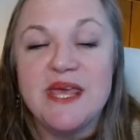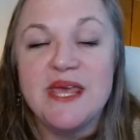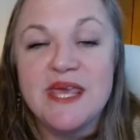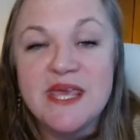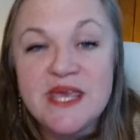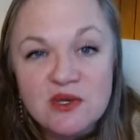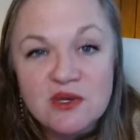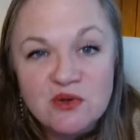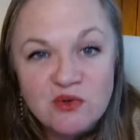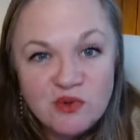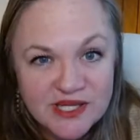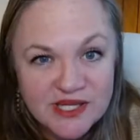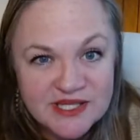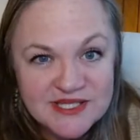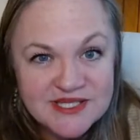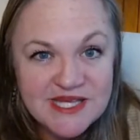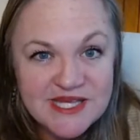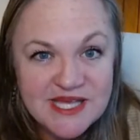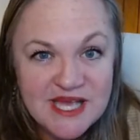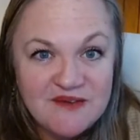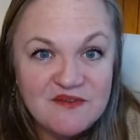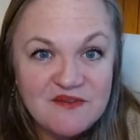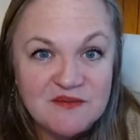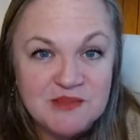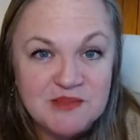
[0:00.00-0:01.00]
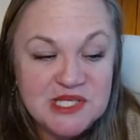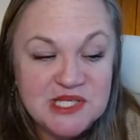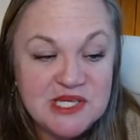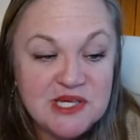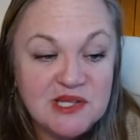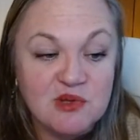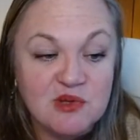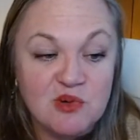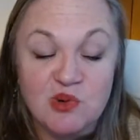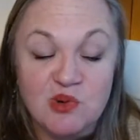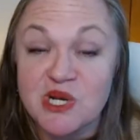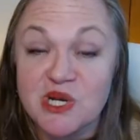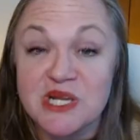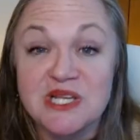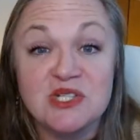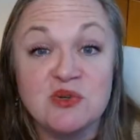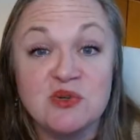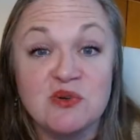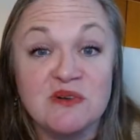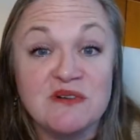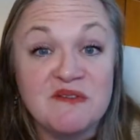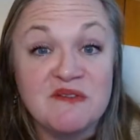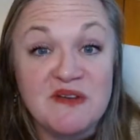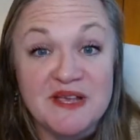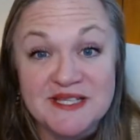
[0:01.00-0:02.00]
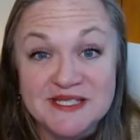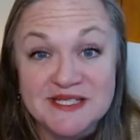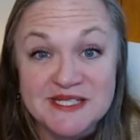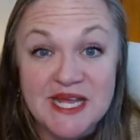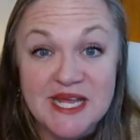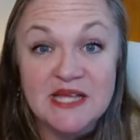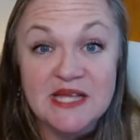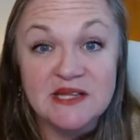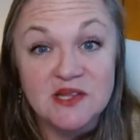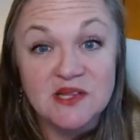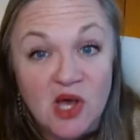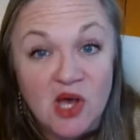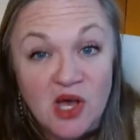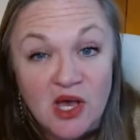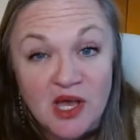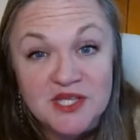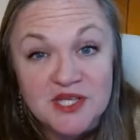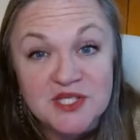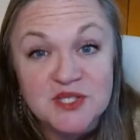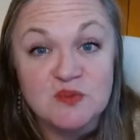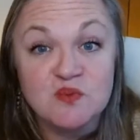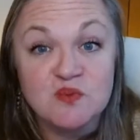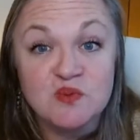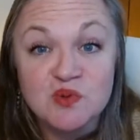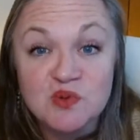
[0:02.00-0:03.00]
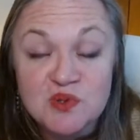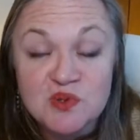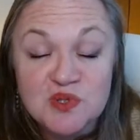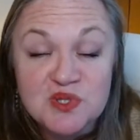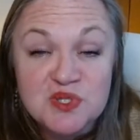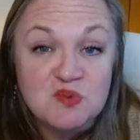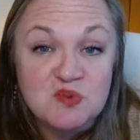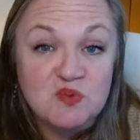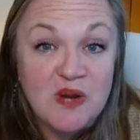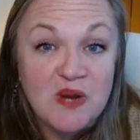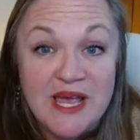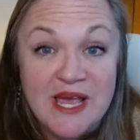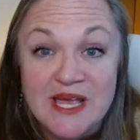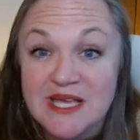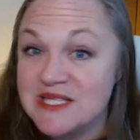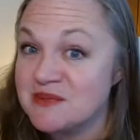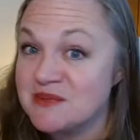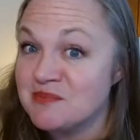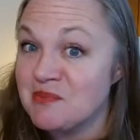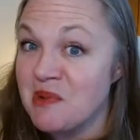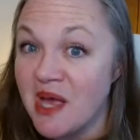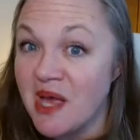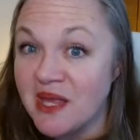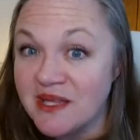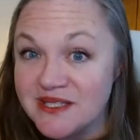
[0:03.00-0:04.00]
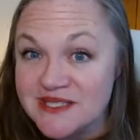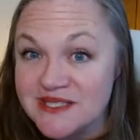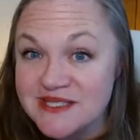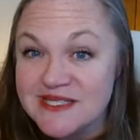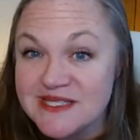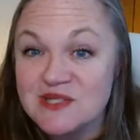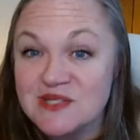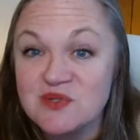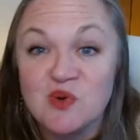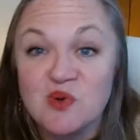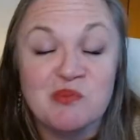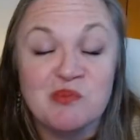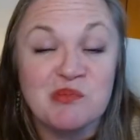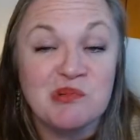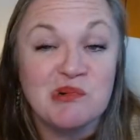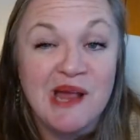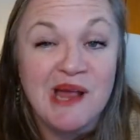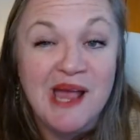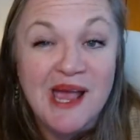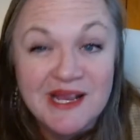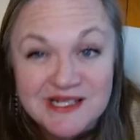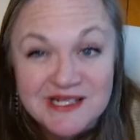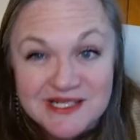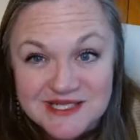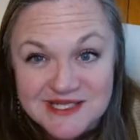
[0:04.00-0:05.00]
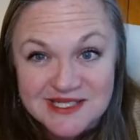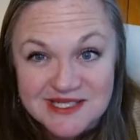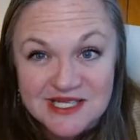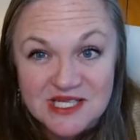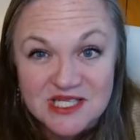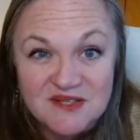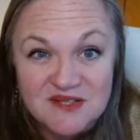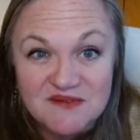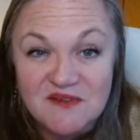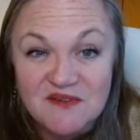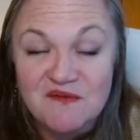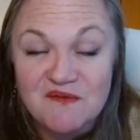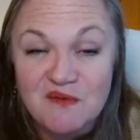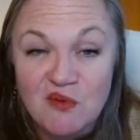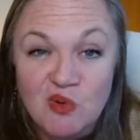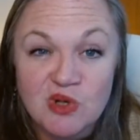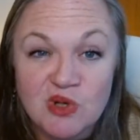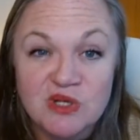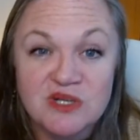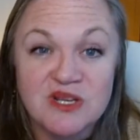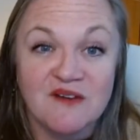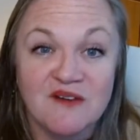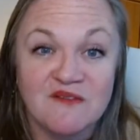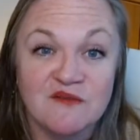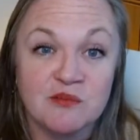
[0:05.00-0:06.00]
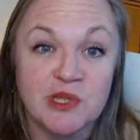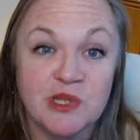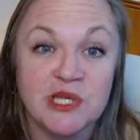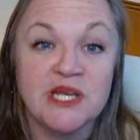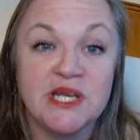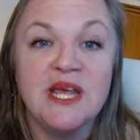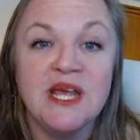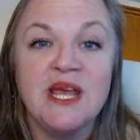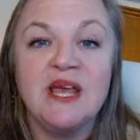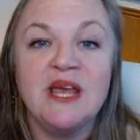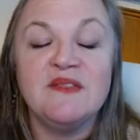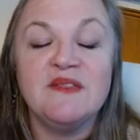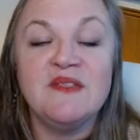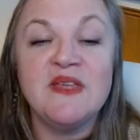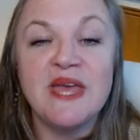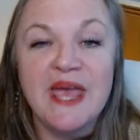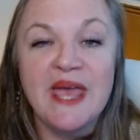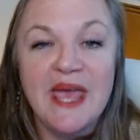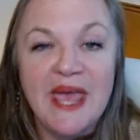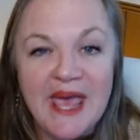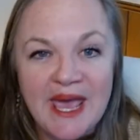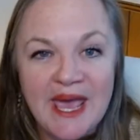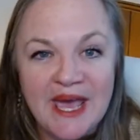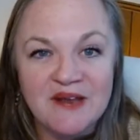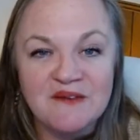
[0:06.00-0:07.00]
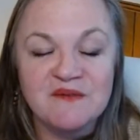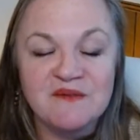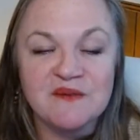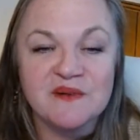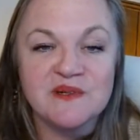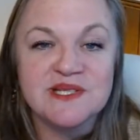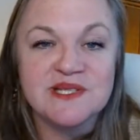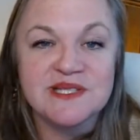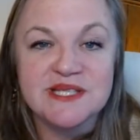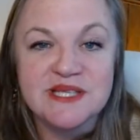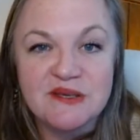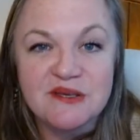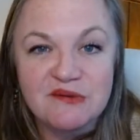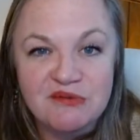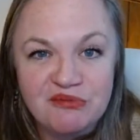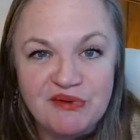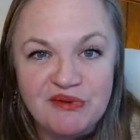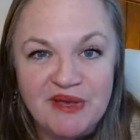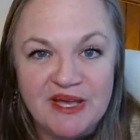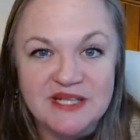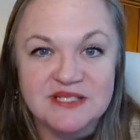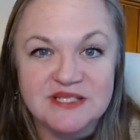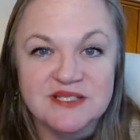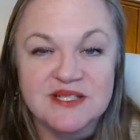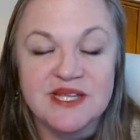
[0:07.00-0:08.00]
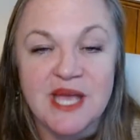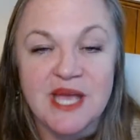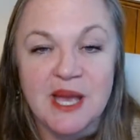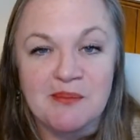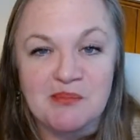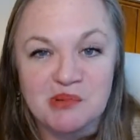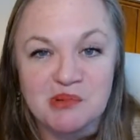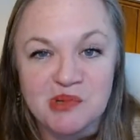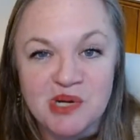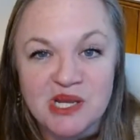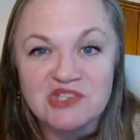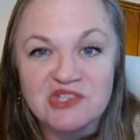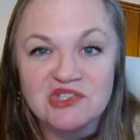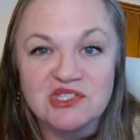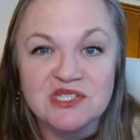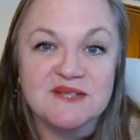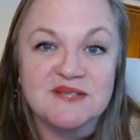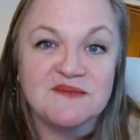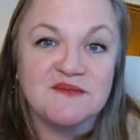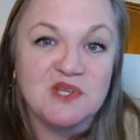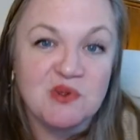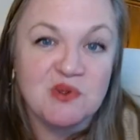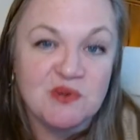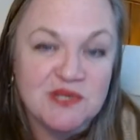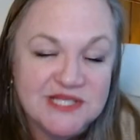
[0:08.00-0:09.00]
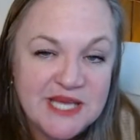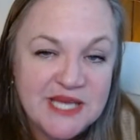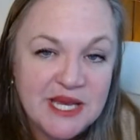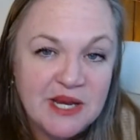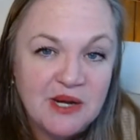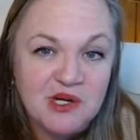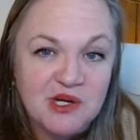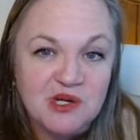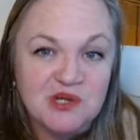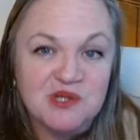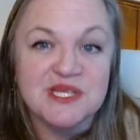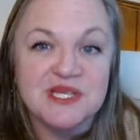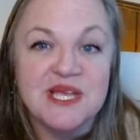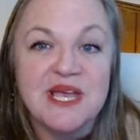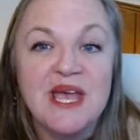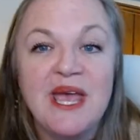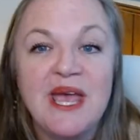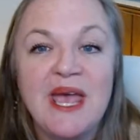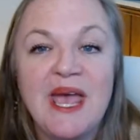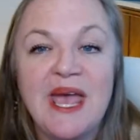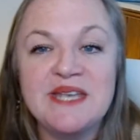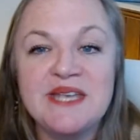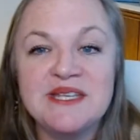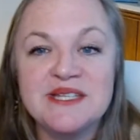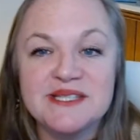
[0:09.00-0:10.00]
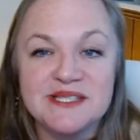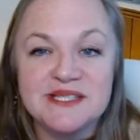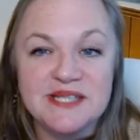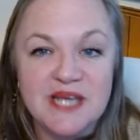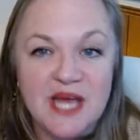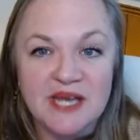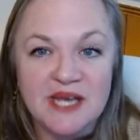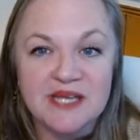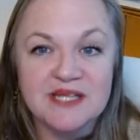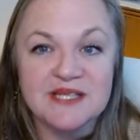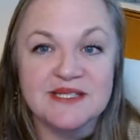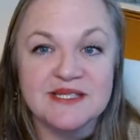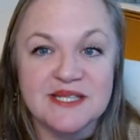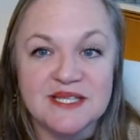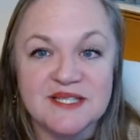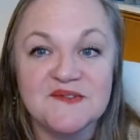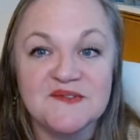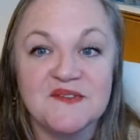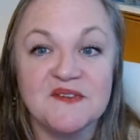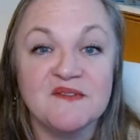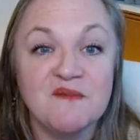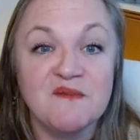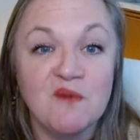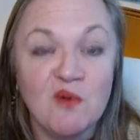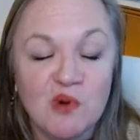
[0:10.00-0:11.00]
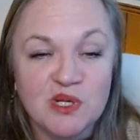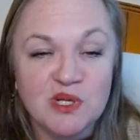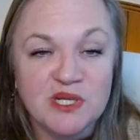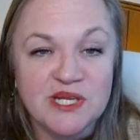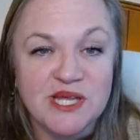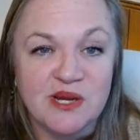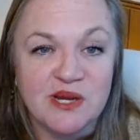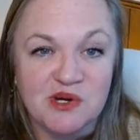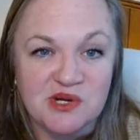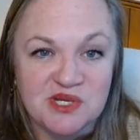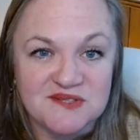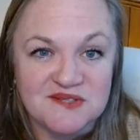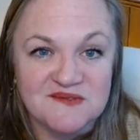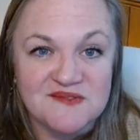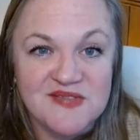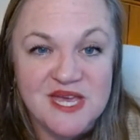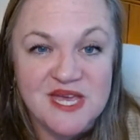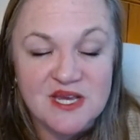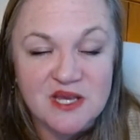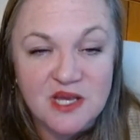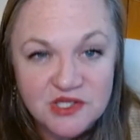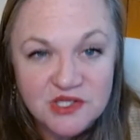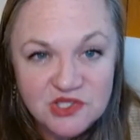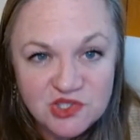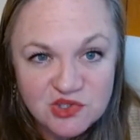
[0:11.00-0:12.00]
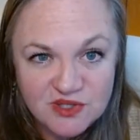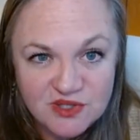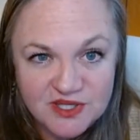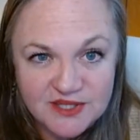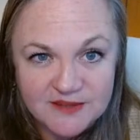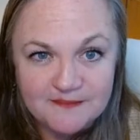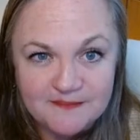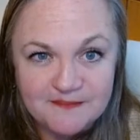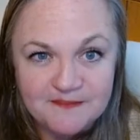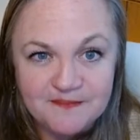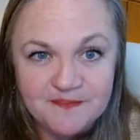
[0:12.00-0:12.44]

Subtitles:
it grants the FMC authority to investigate laws, rules, regs, policies, or practices of a foreign government that adversely affect the operations of U.S. carriers and does not exist for foreign carriers of that country.